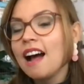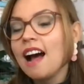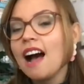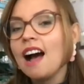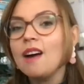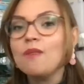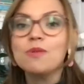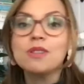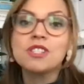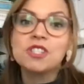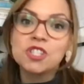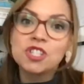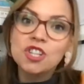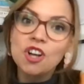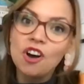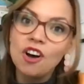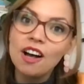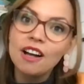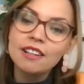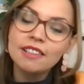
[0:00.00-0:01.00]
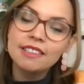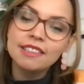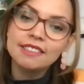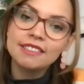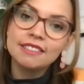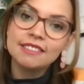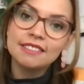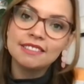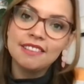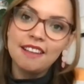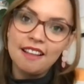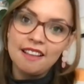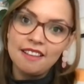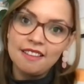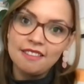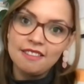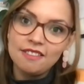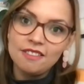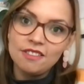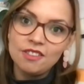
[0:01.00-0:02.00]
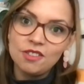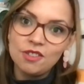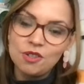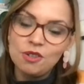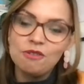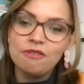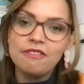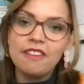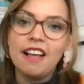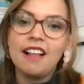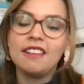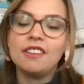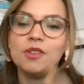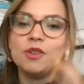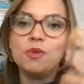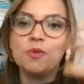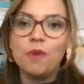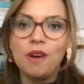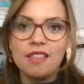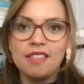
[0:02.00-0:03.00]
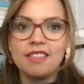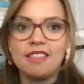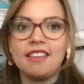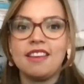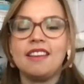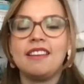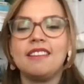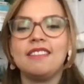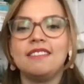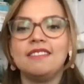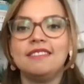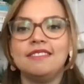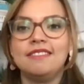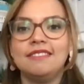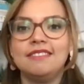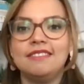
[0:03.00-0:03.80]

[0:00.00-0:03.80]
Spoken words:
I was taught to value one thing